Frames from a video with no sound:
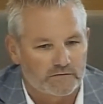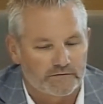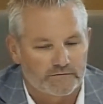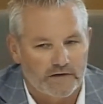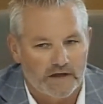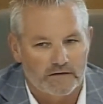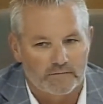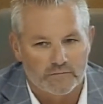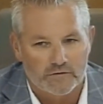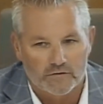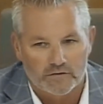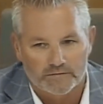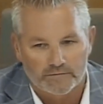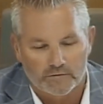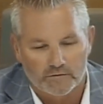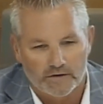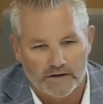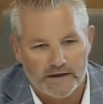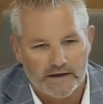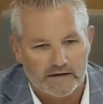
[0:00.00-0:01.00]
We've got a
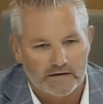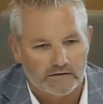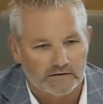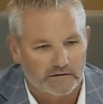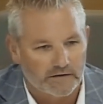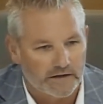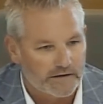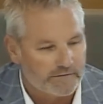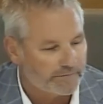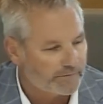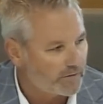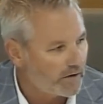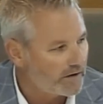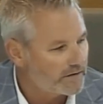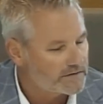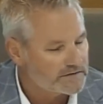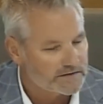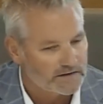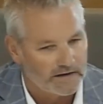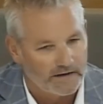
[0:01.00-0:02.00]
beautiful
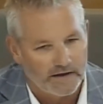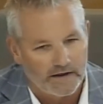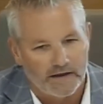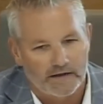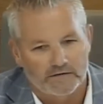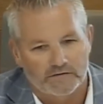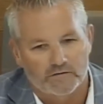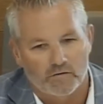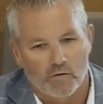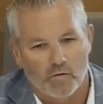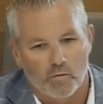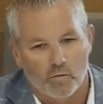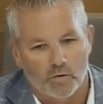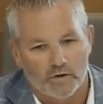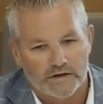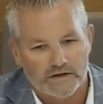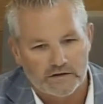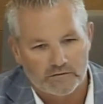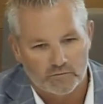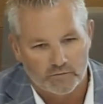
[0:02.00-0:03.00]
lakefront, and so
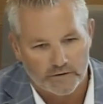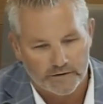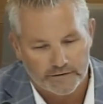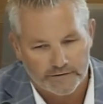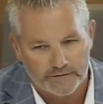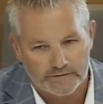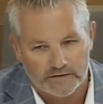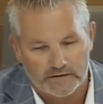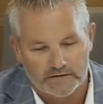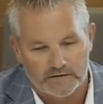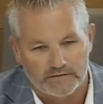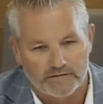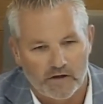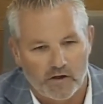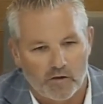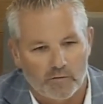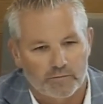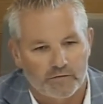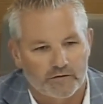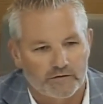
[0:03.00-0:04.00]
working with
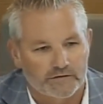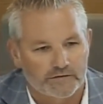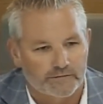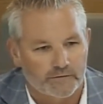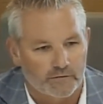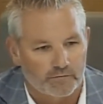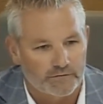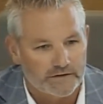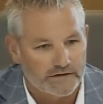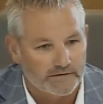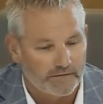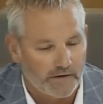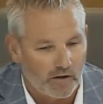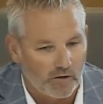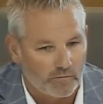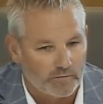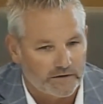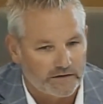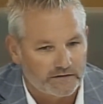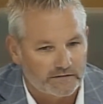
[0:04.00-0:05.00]
developers for
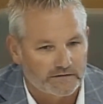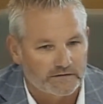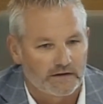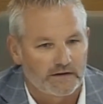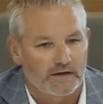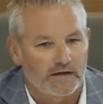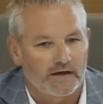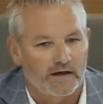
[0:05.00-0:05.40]
redevelopment